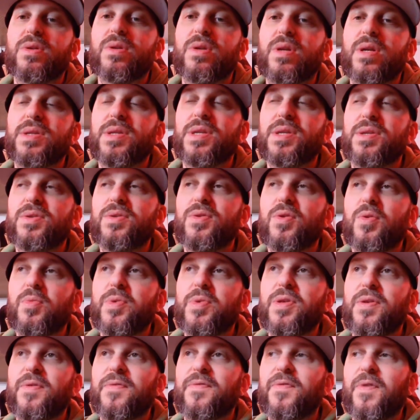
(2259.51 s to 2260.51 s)
and they told me
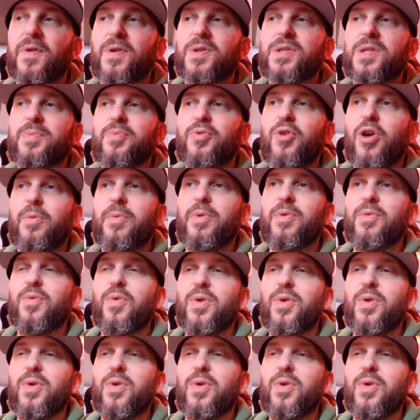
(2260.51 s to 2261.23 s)
the first appointment